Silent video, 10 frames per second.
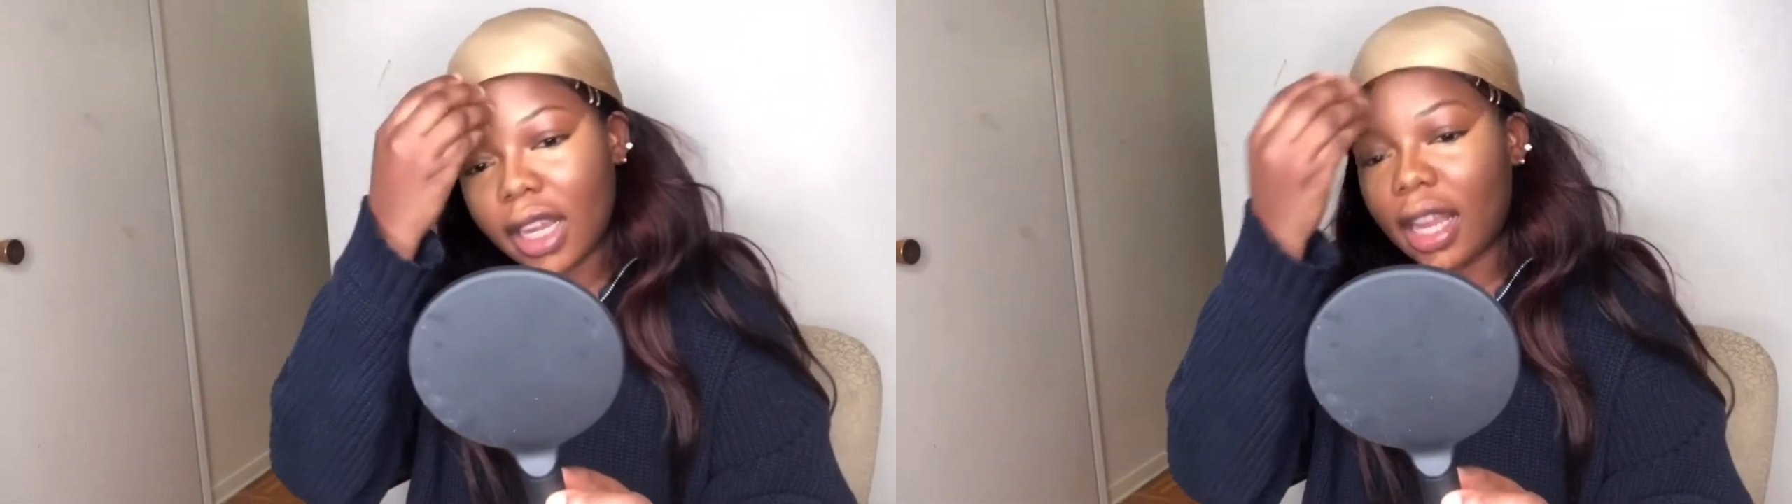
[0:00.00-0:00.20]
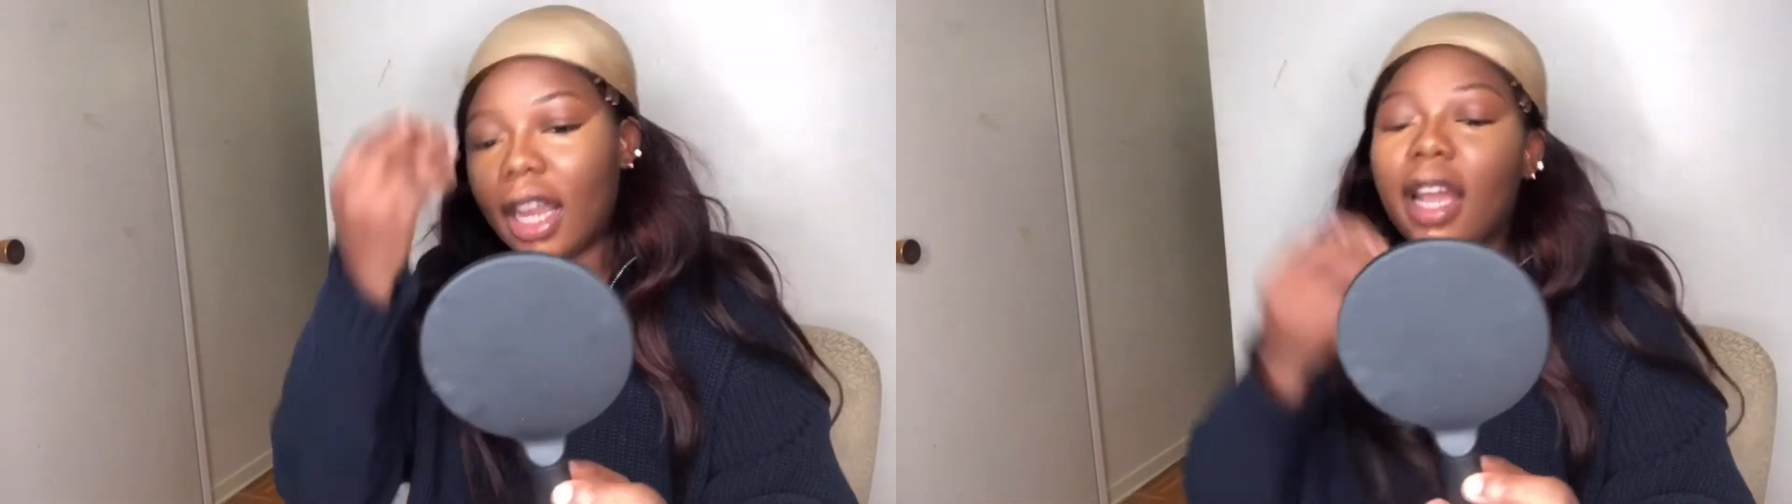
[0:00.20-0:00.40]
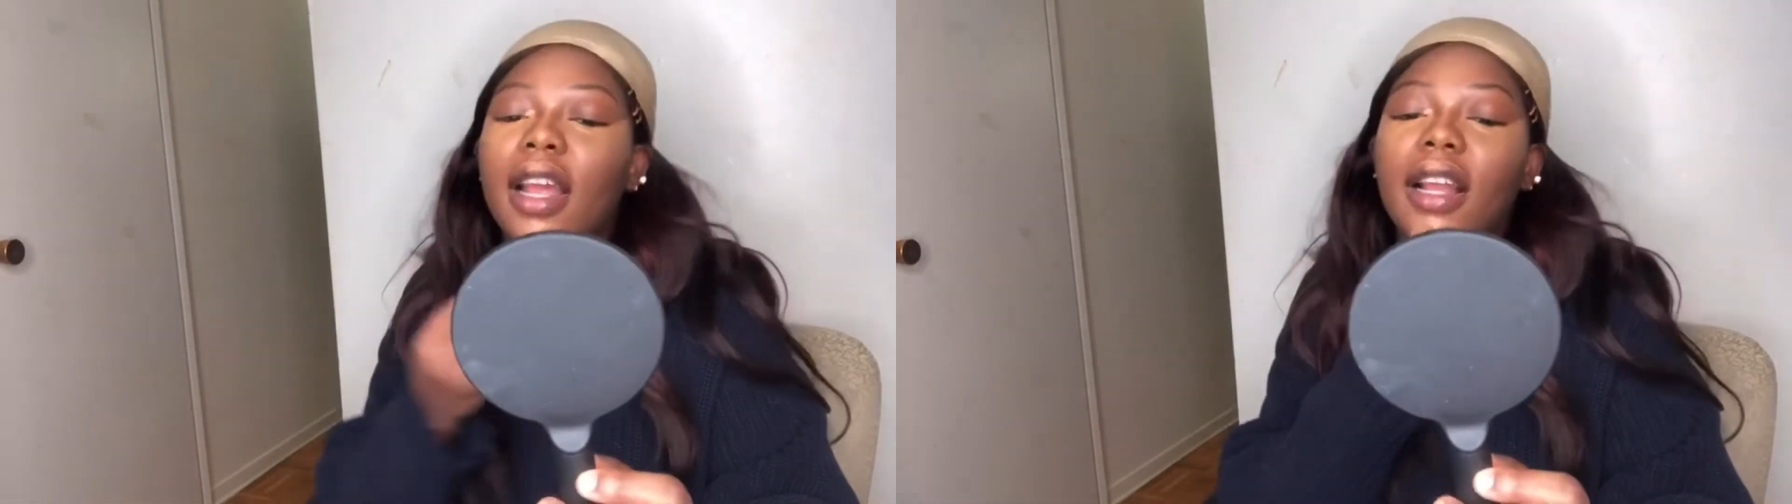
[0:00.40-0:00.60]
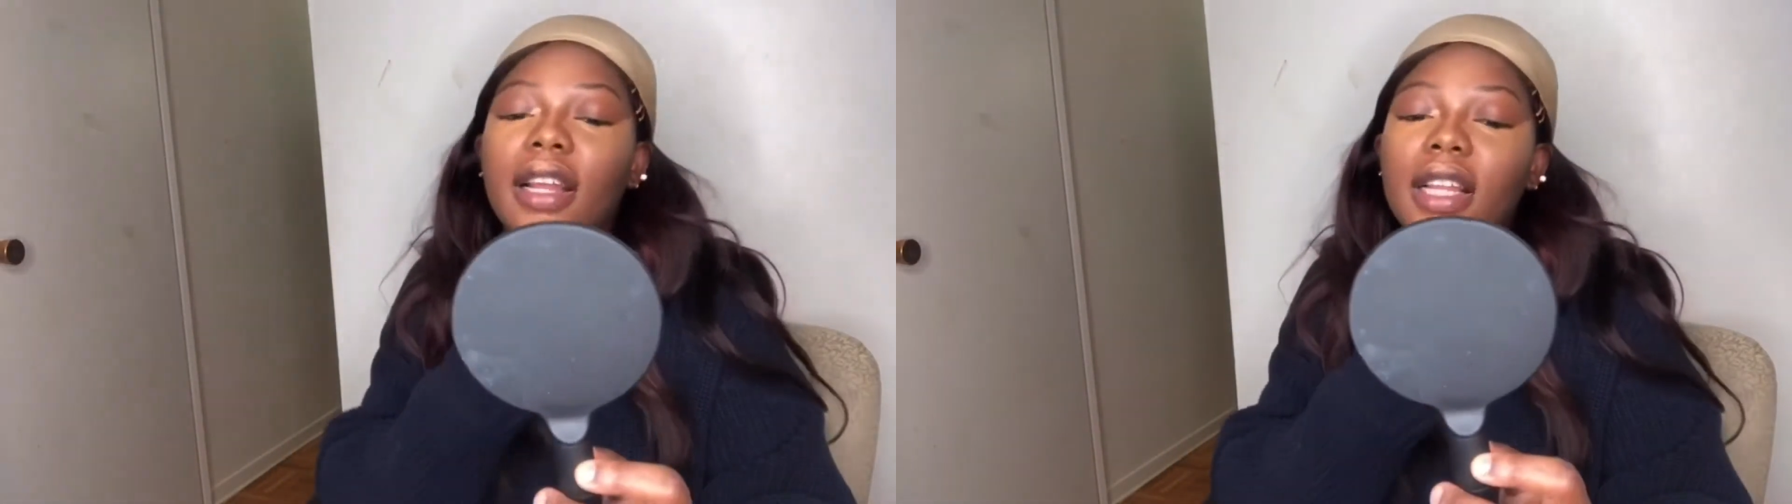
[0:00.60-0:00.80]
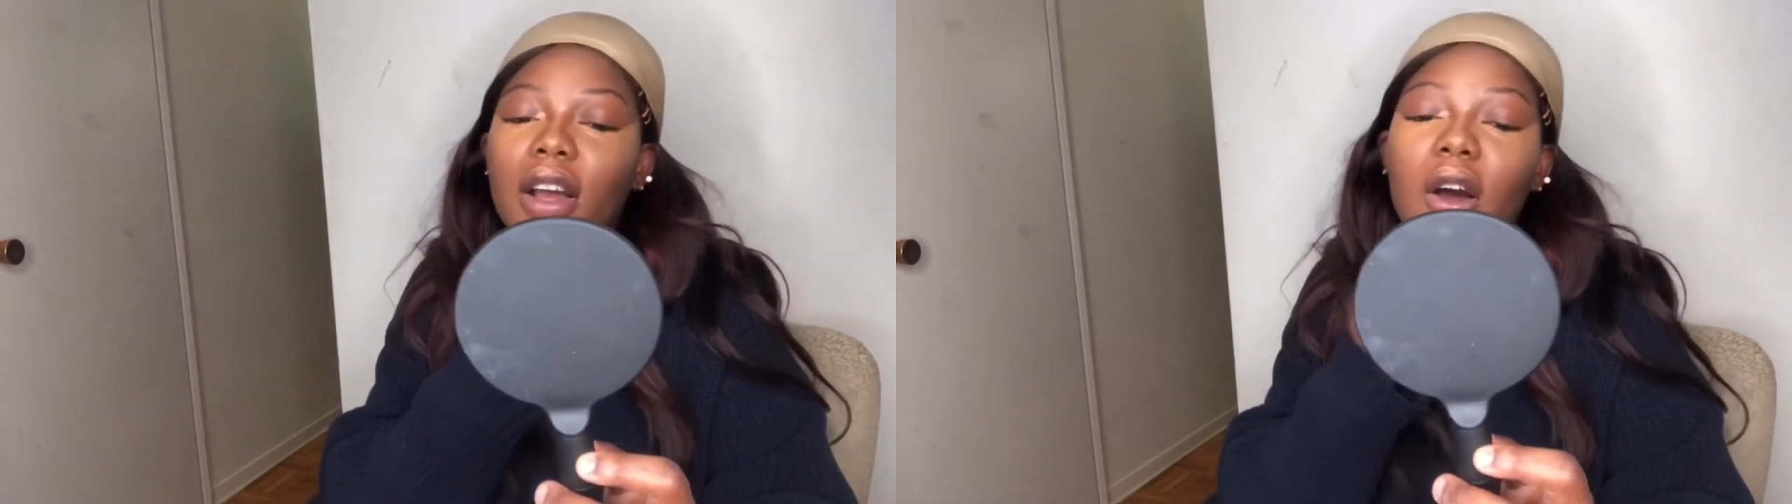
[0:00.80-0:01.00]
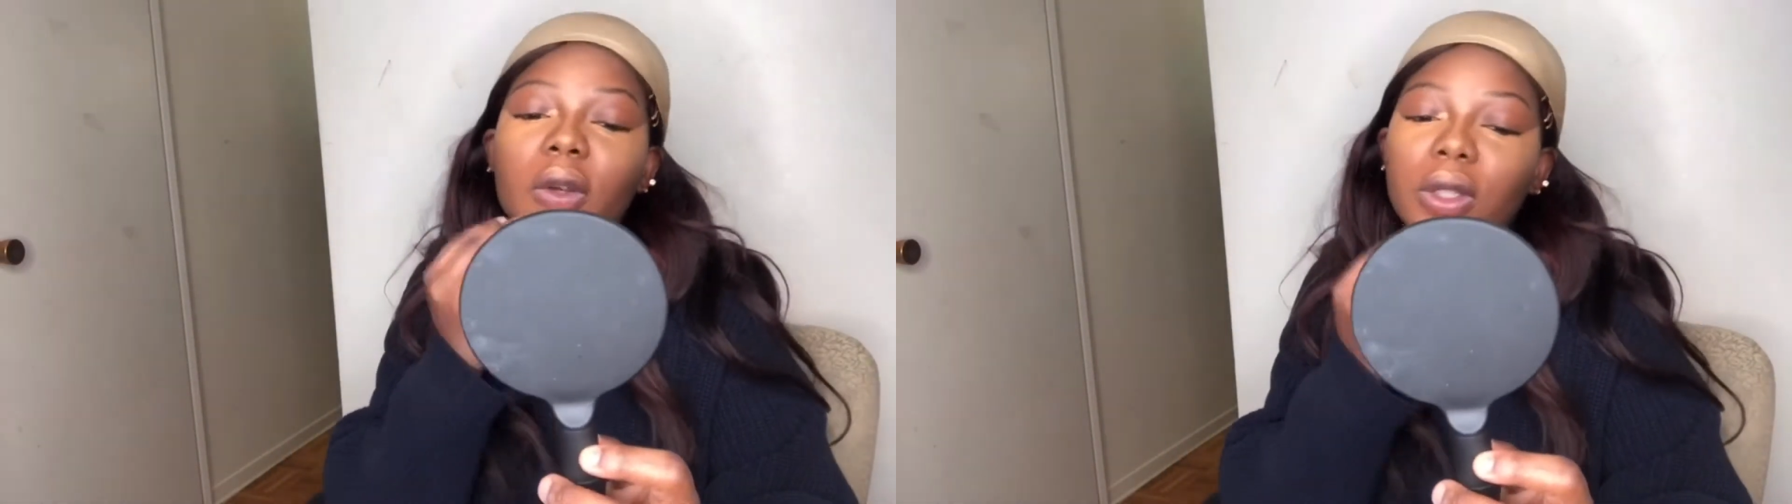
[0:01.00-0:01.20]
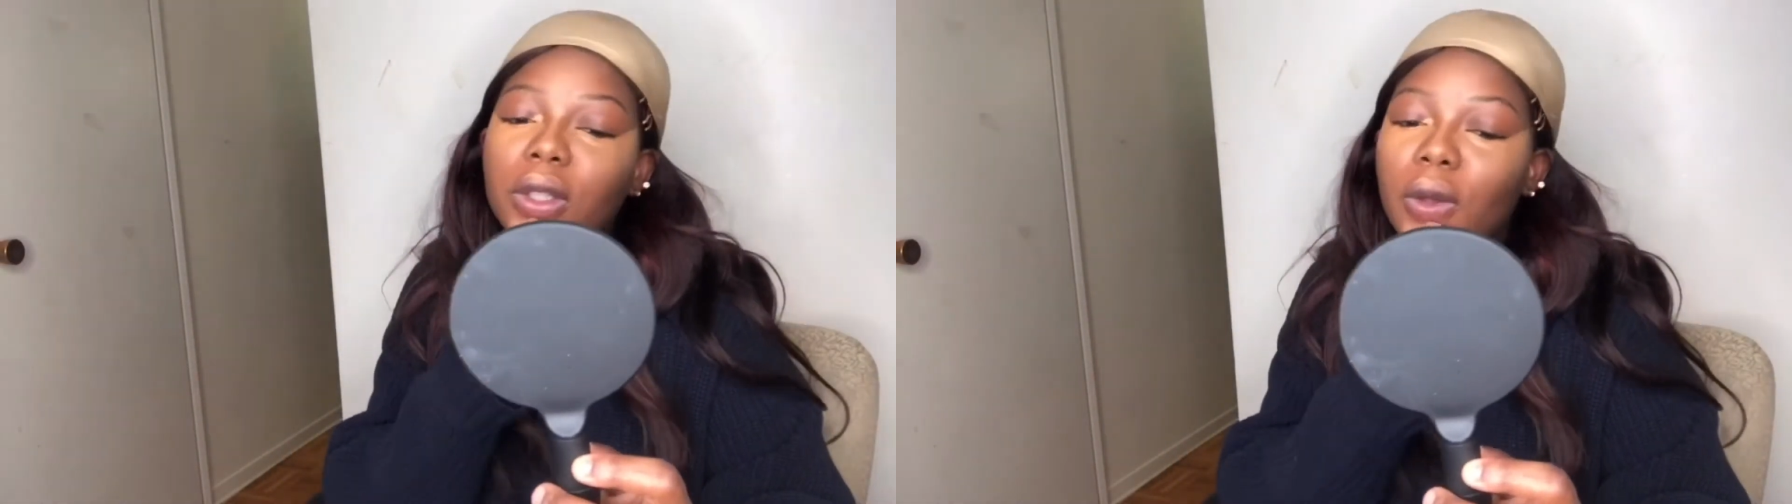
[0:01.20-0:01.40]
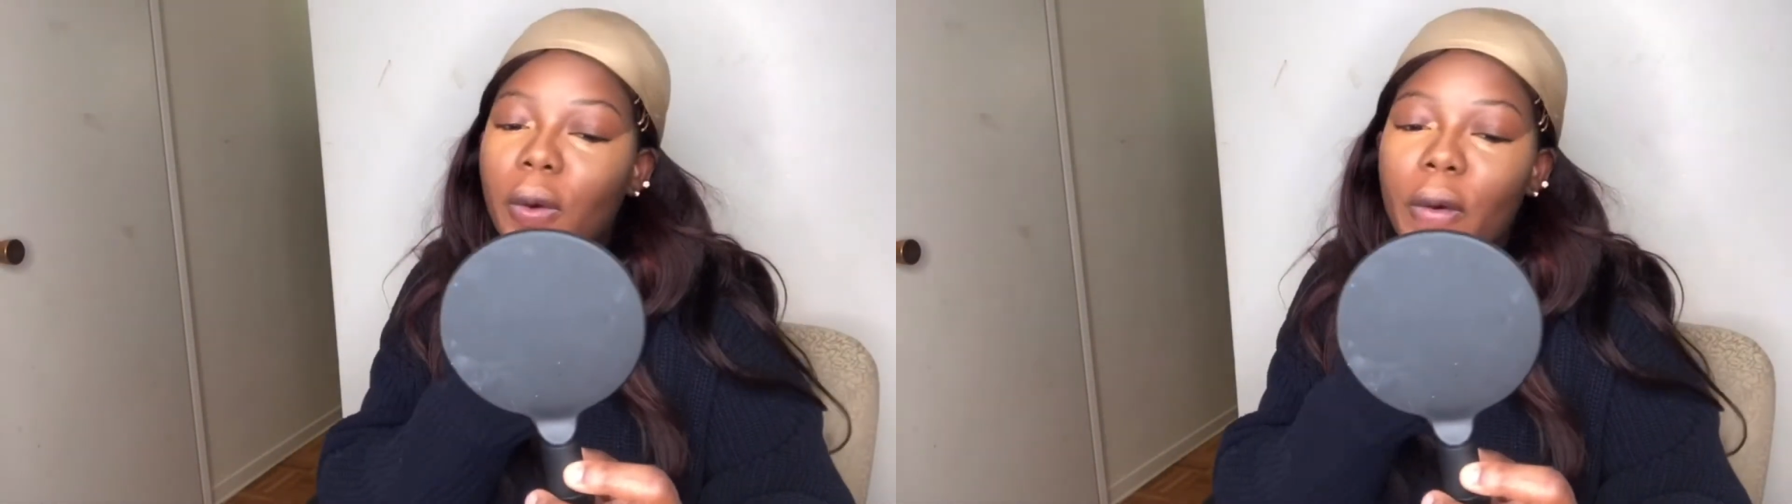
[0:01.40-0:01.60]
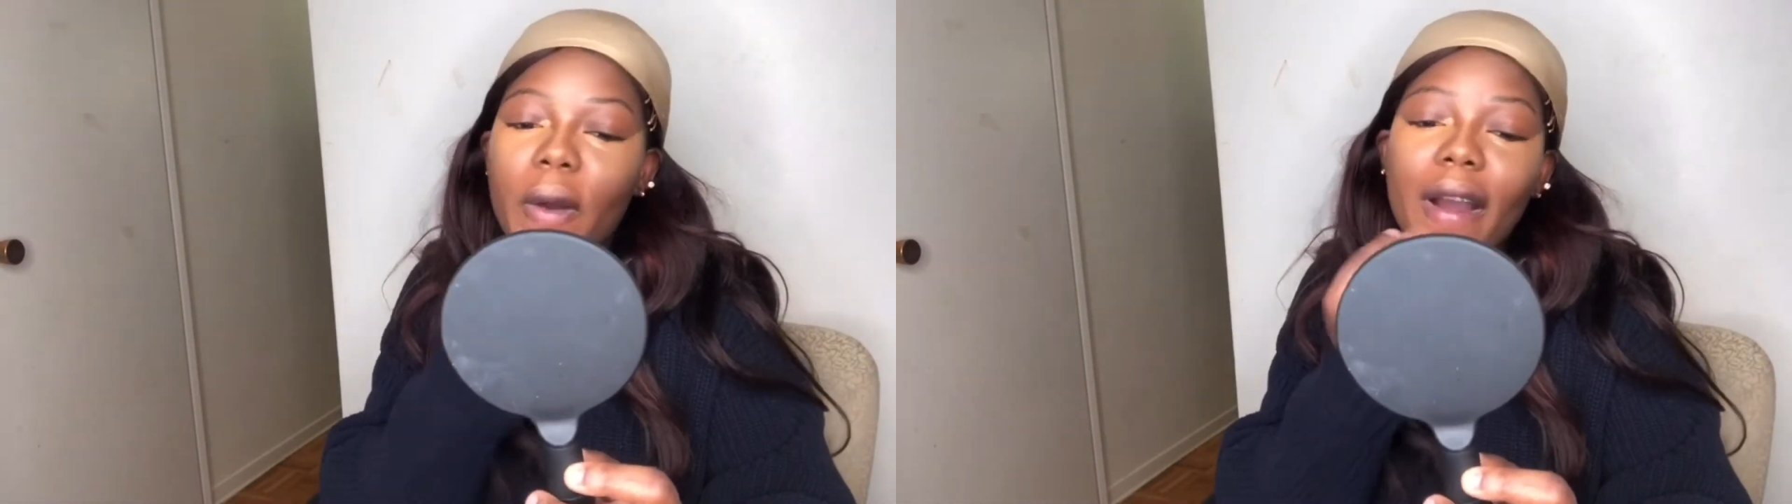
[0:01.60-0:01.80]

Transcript: and also